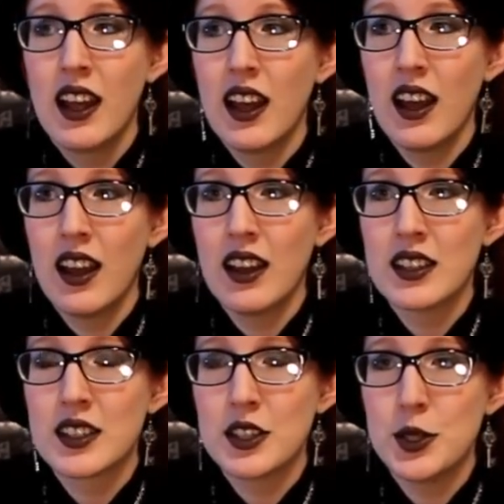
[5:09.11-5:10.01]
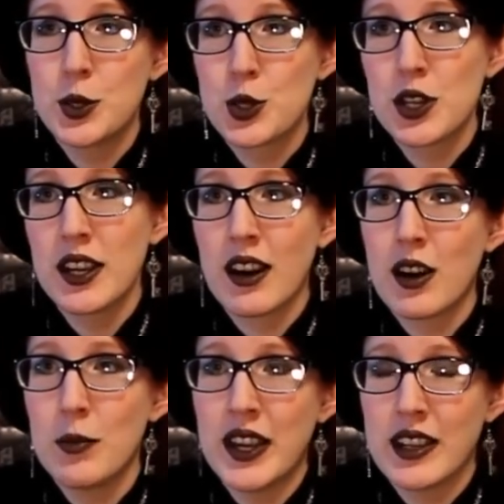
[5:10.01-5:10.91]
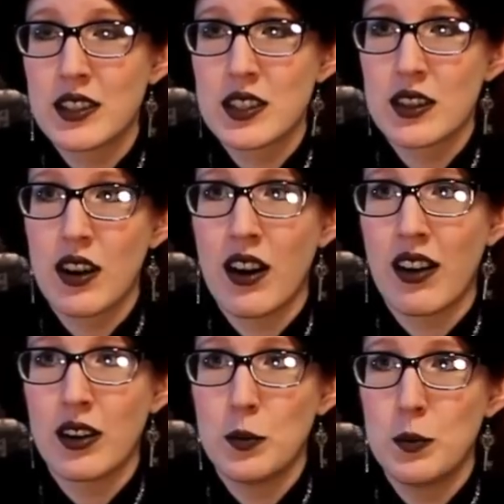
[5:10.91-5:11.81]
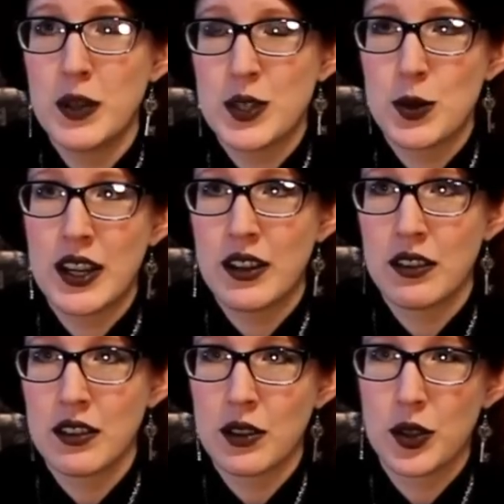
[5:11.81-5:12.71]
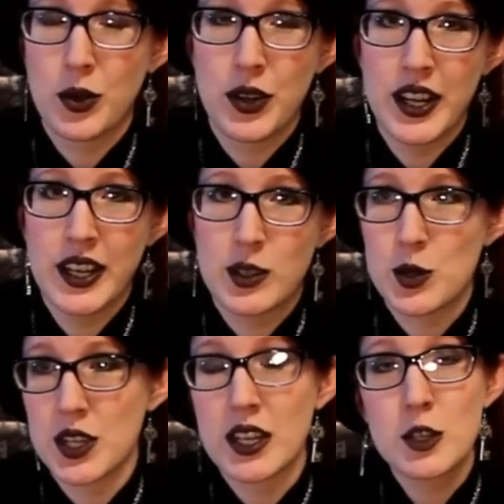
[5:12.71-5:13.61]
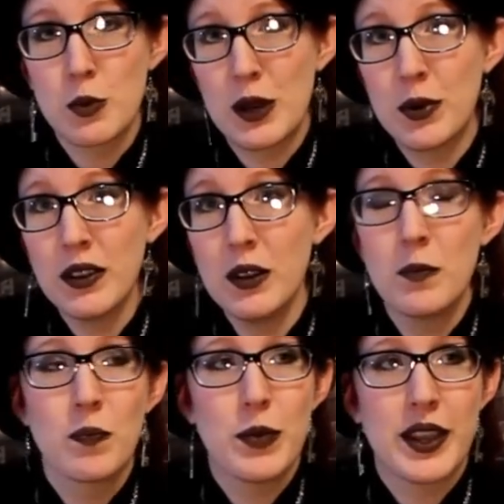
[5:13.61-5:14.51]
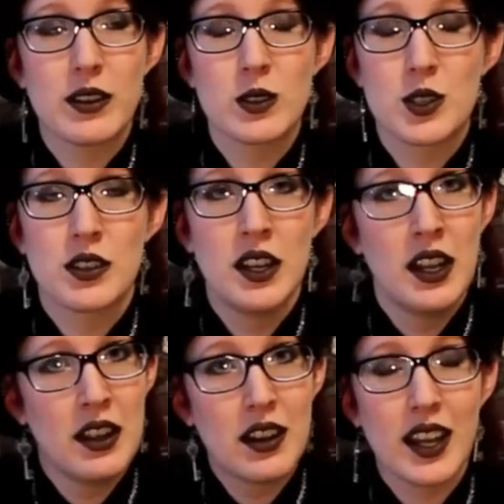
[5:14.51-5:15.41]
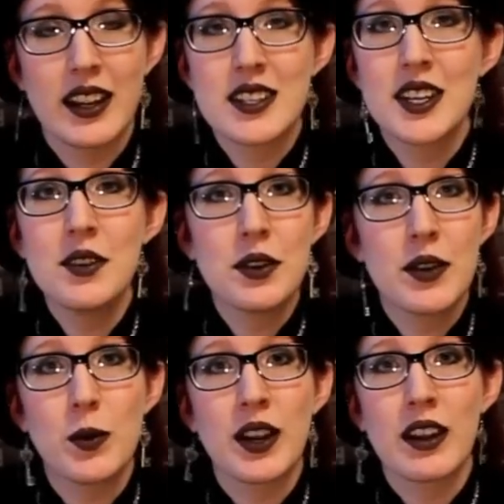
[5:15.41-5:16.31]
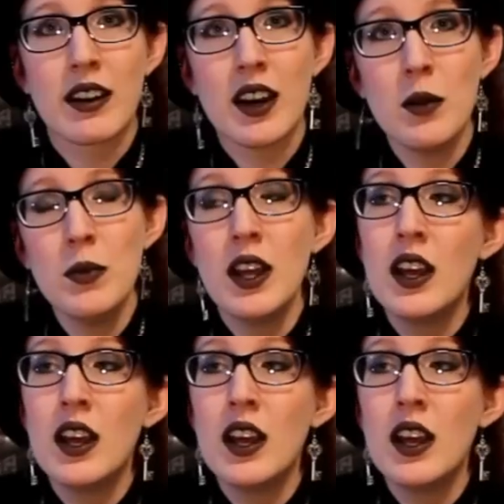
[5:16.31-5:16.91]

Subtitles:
and usually our meets are between 3 to 6 people because, like I said, not everyone can come,